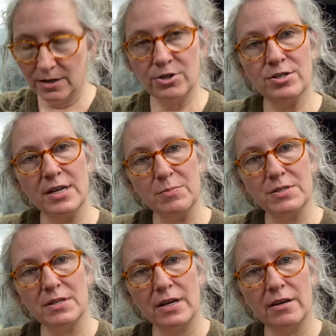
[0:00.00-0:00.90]
shapes
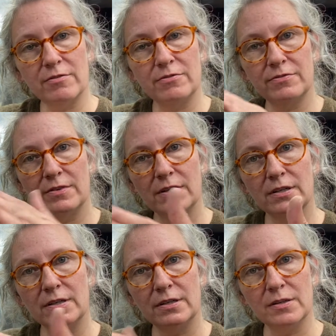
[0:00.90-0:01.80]
that have
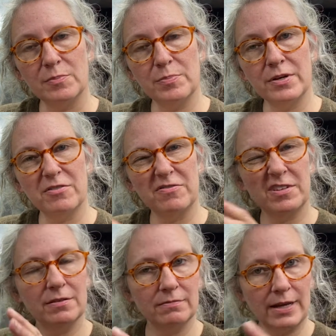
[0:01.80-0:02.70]
a
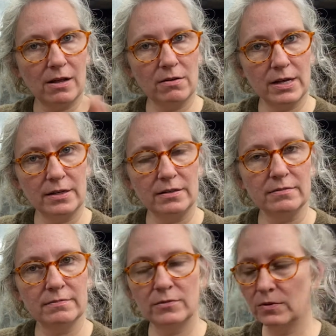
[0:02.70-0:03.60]
puffed out kind of
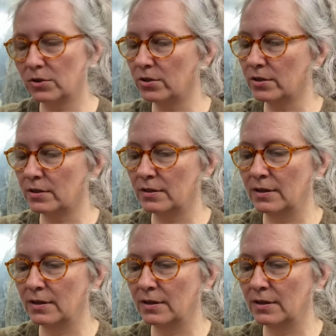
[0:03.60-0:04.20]
look.